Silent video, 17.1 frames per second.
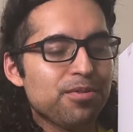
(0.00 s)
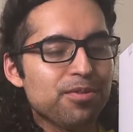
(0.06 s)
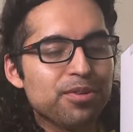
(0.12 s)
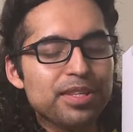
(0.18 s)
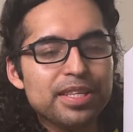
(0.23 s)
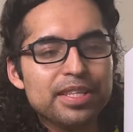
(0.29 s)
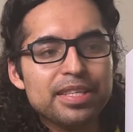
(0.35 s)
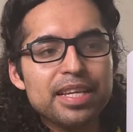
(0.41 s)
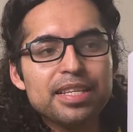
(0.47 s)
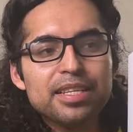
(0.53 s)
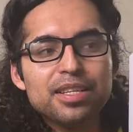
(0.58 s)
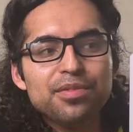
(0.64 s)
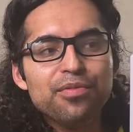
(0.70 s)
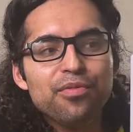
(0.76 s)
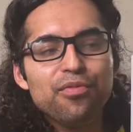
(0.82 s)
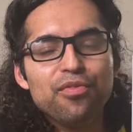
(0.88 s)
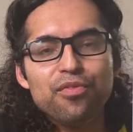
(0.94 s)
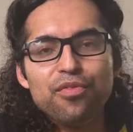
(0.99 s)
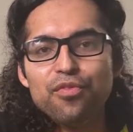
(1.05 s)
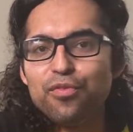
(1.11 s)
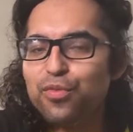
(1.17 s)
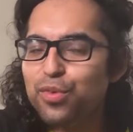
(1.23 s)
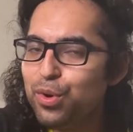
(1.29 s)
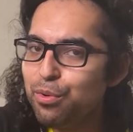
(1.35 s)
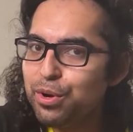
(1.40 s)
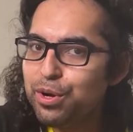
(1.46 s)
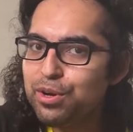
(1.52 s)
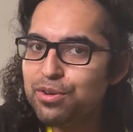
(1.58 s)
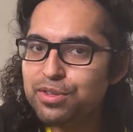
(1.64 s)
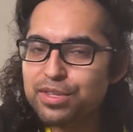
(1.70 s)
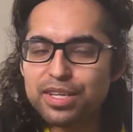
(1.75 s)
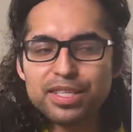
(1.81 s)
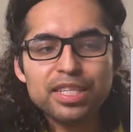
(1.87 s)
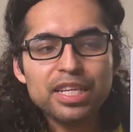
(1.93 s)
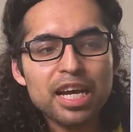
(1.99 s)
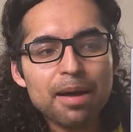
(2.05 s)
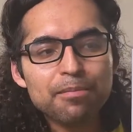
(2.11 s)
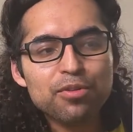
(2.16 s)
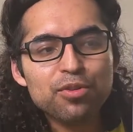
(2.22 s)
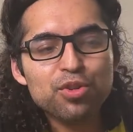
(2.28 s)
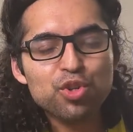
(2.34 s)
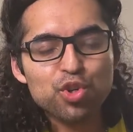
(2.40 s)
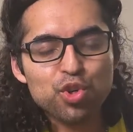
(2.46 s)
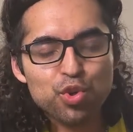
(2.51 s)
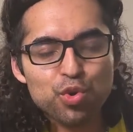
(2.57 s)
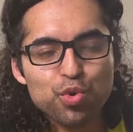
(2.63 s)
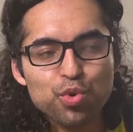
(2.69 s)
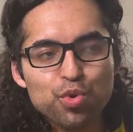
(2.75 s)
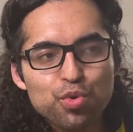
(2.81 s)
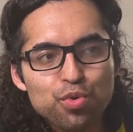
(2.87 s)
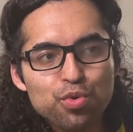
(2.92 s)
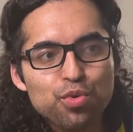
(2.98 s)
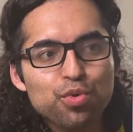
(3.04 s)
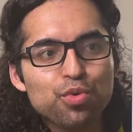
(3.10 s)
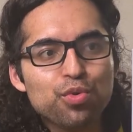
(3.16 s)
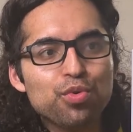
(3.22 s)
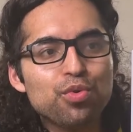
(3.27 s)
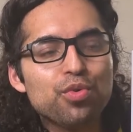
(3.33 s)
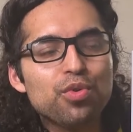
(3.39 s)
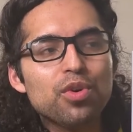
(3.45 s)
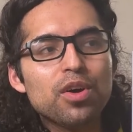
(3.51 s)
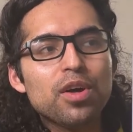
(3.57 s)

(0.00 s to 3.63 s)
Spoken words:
So this is FuRyu's attempt to